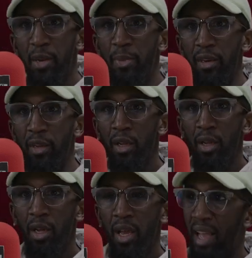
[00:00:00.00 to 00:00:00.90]
in the bin.
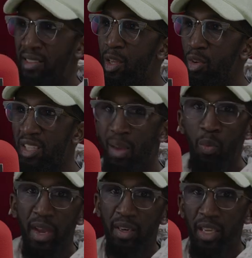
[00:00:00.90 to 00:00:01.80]
And T-Go says
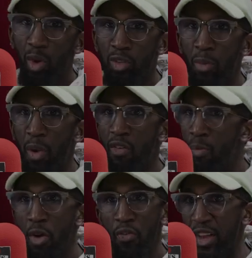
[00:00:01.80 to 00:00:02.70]
I'm weird. That's what I do, but I
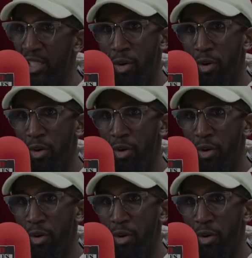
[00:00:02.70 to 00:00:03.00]
remove things,